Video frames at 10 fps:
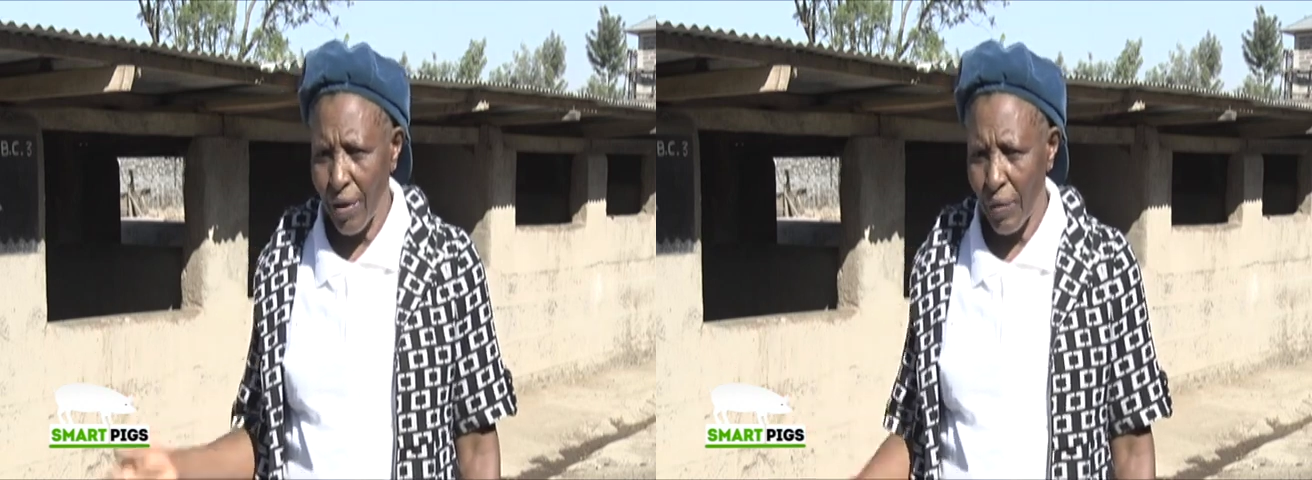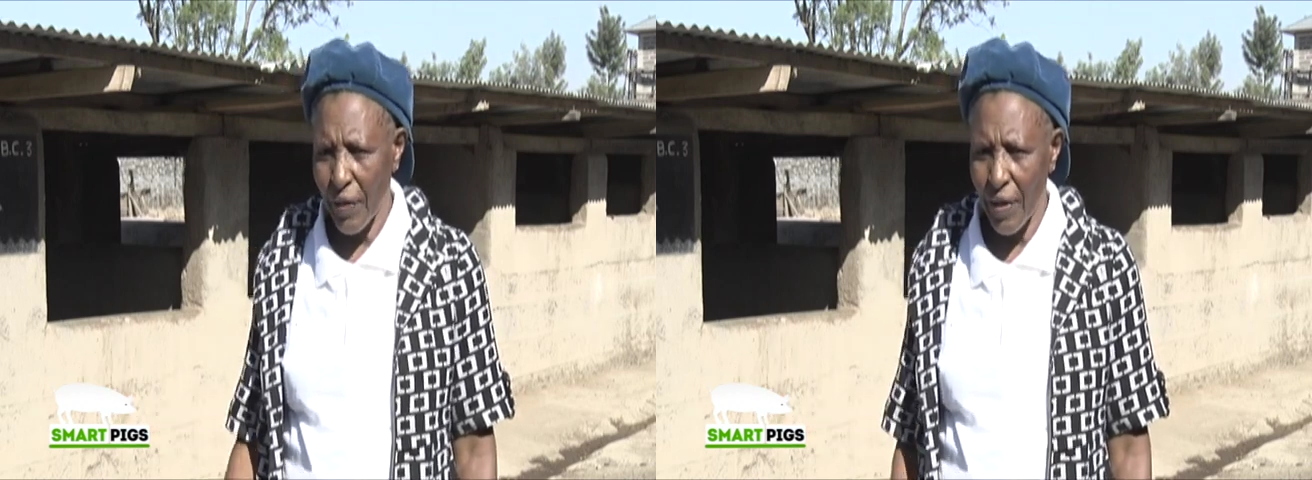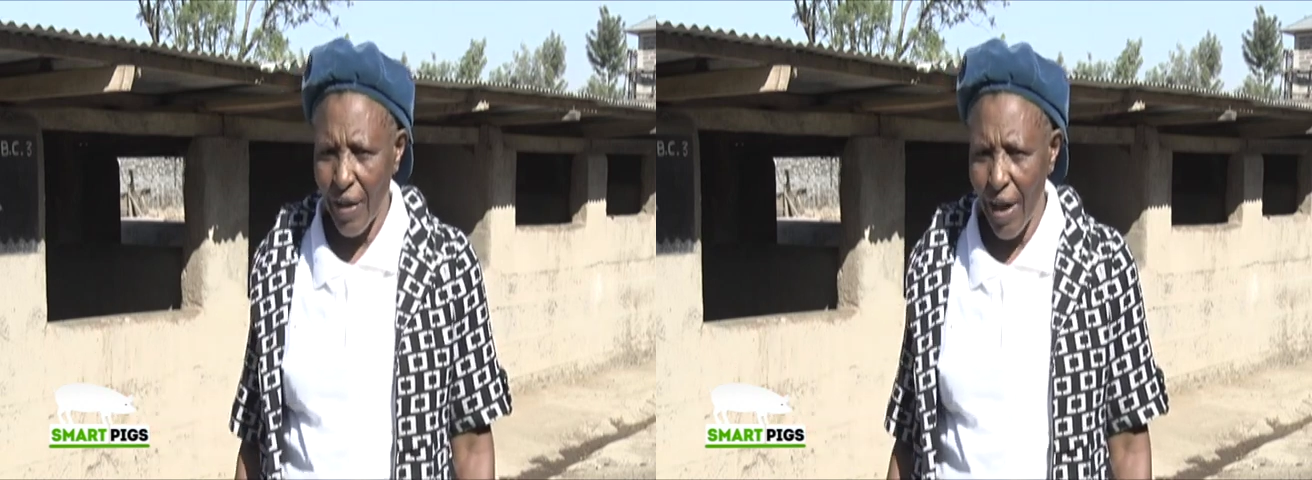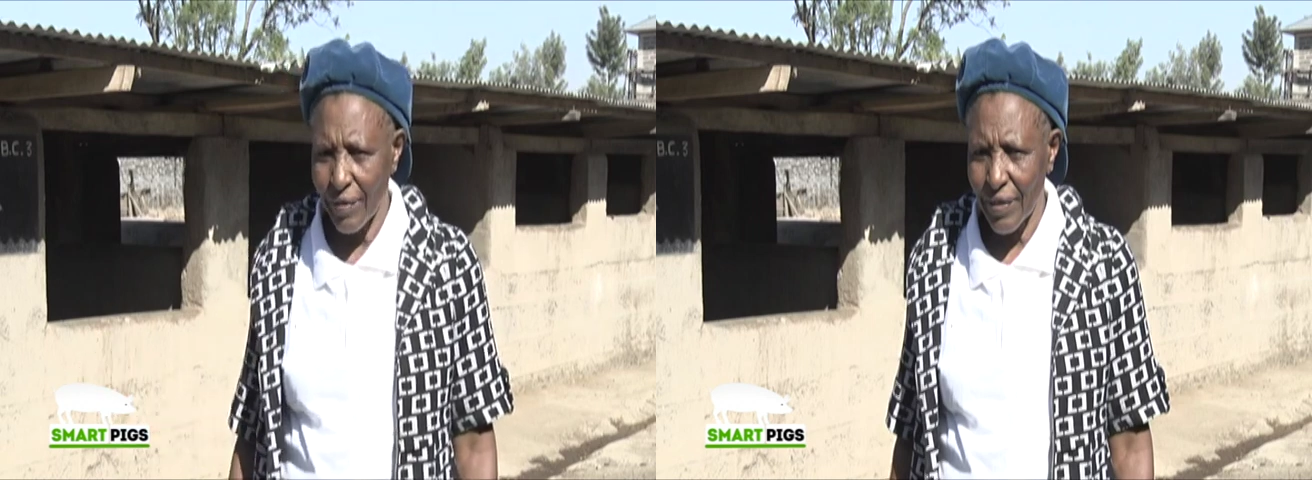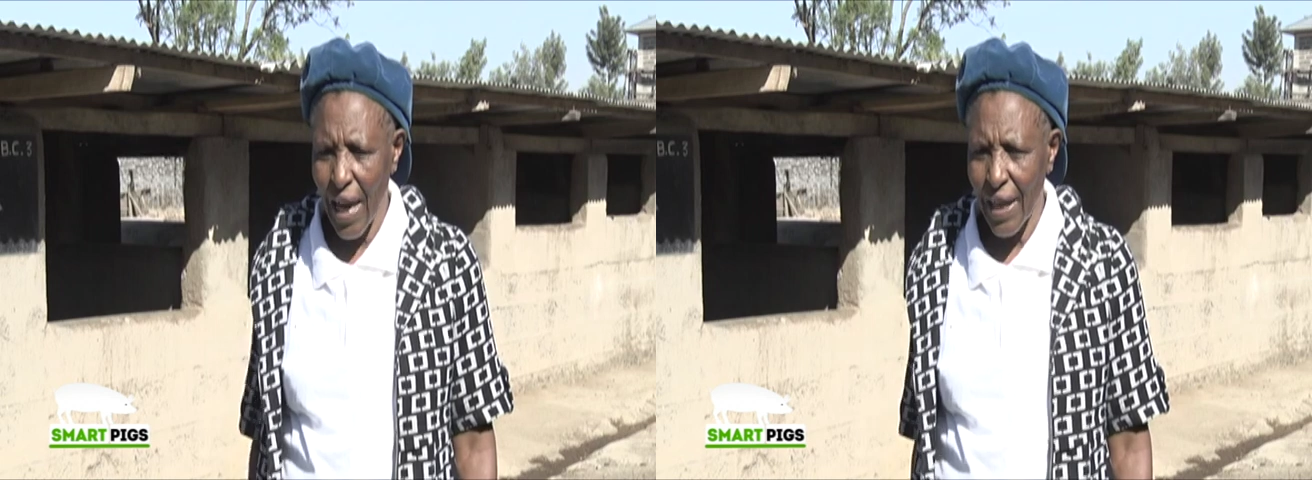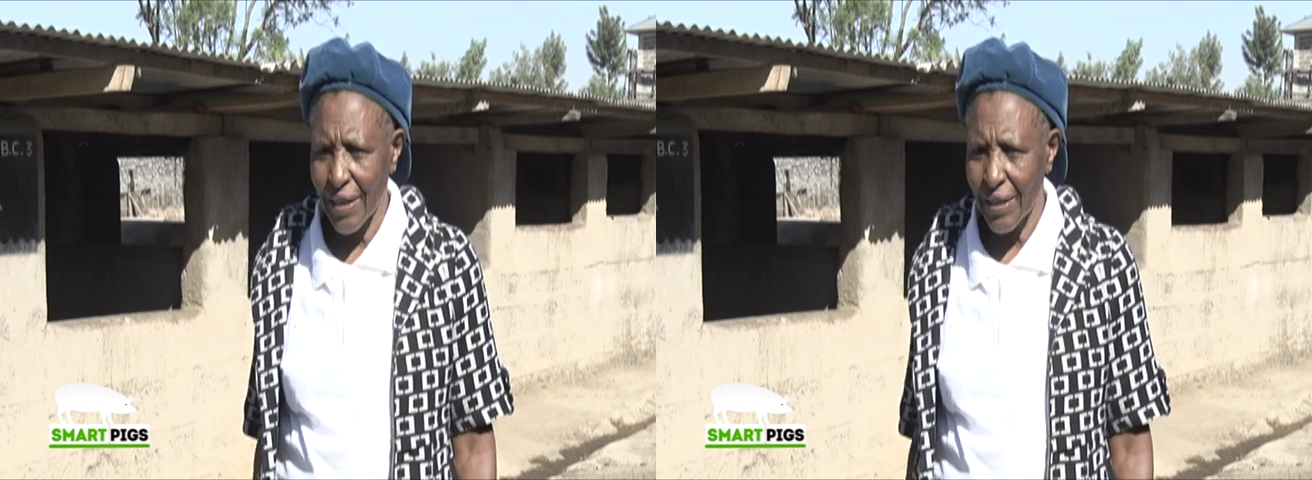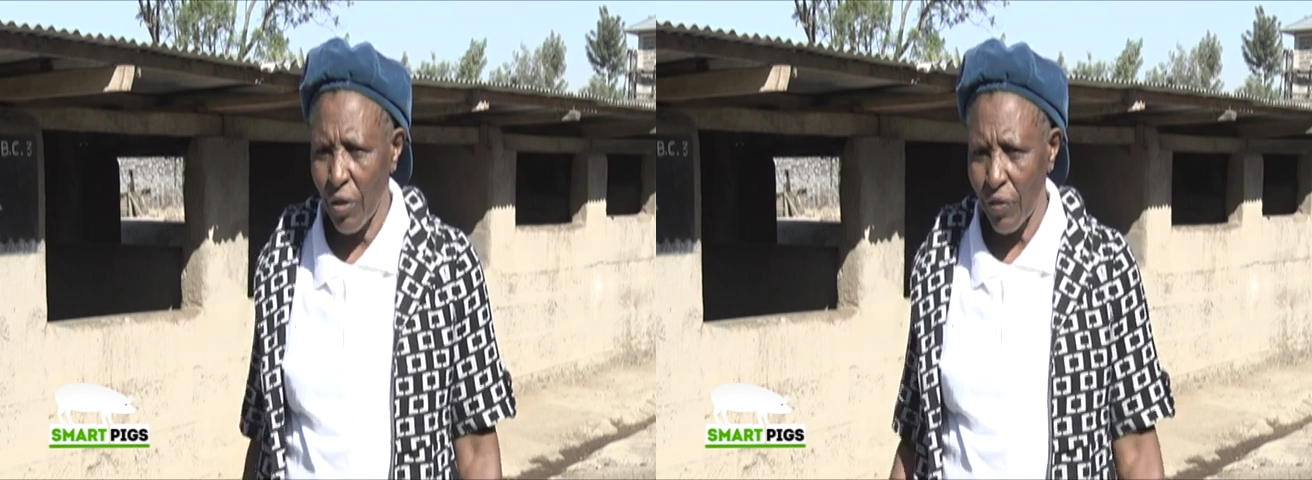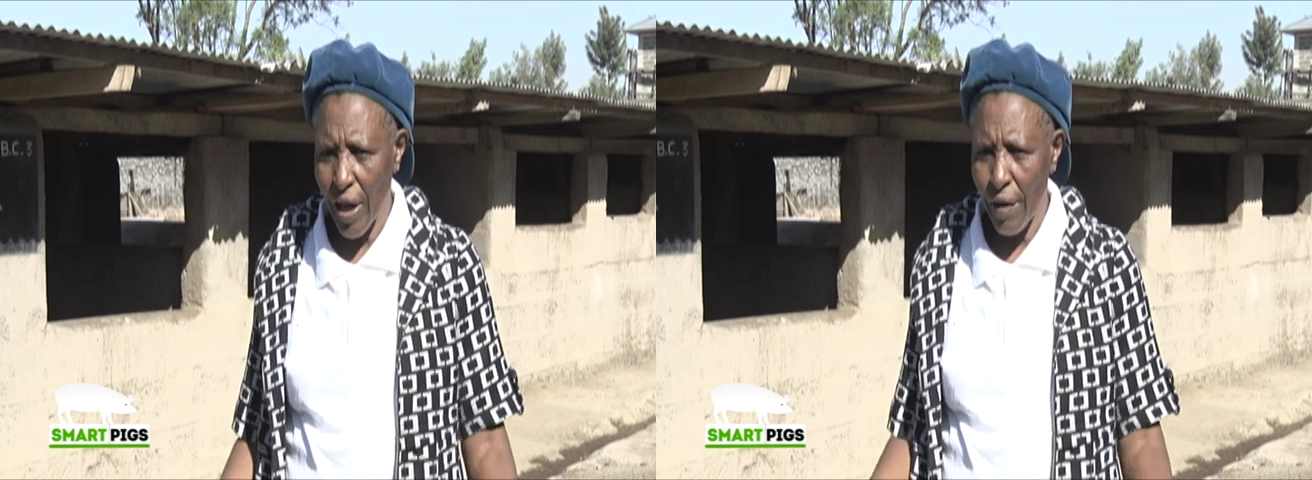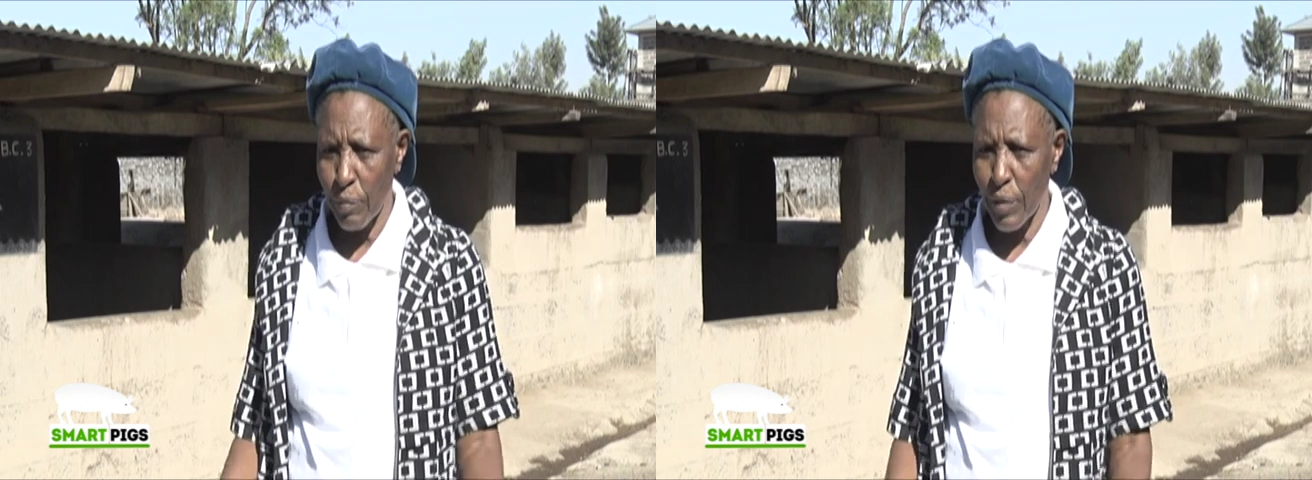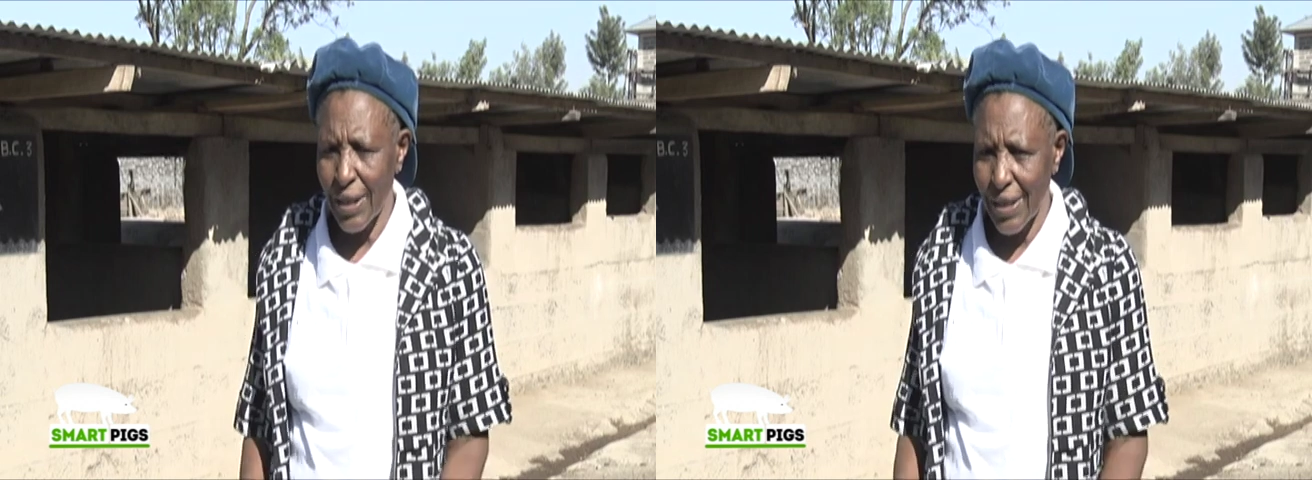whether they have done or they
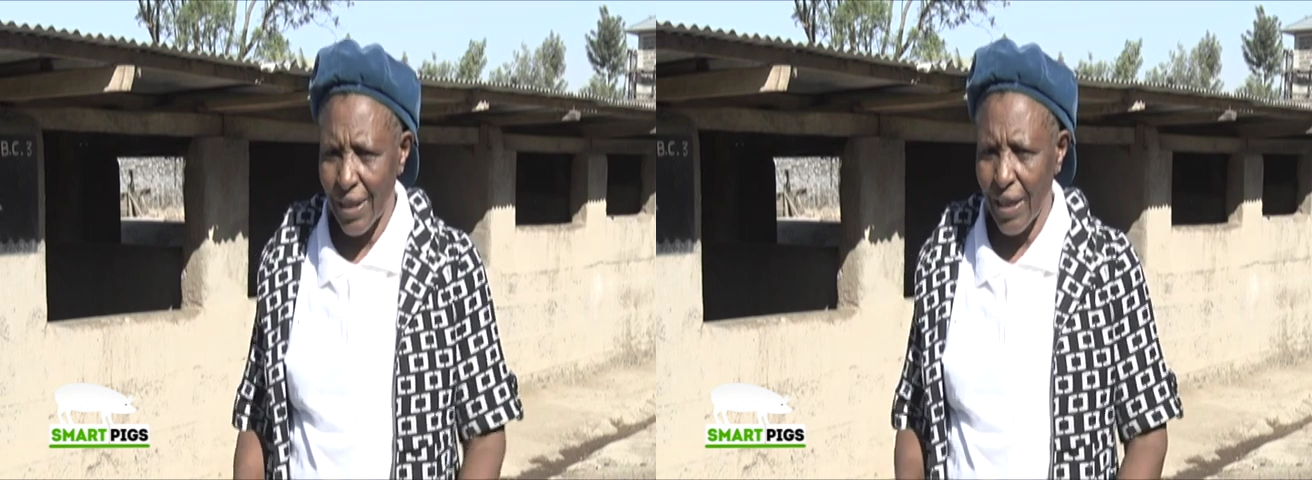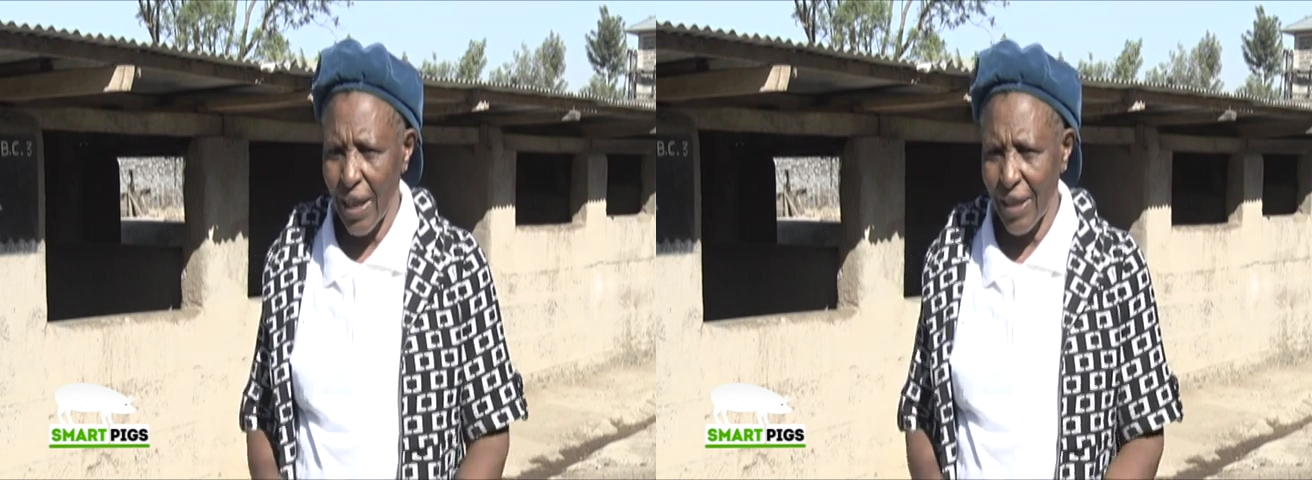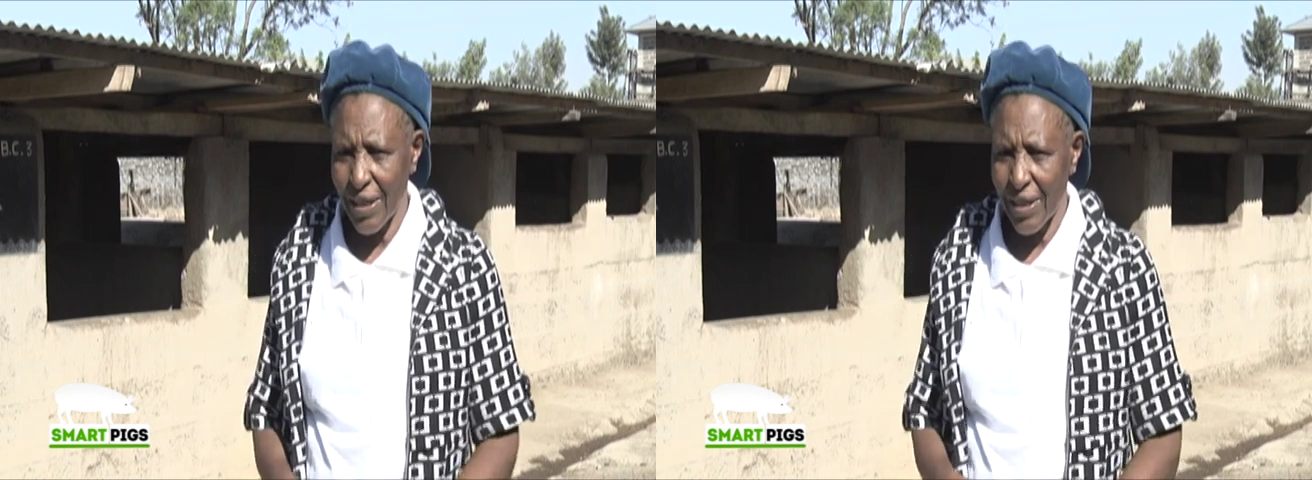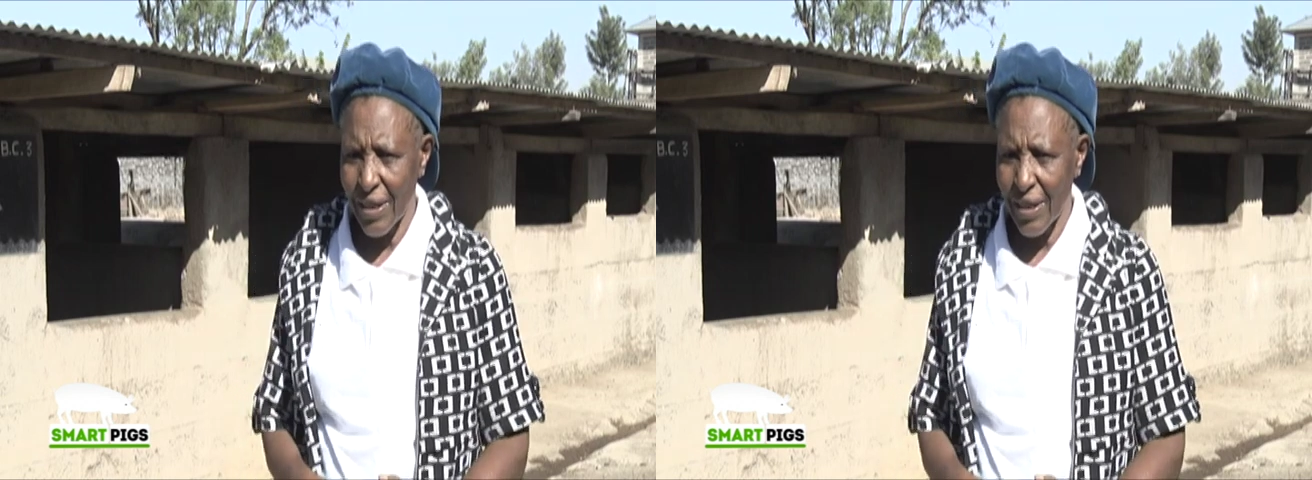have mixed the right,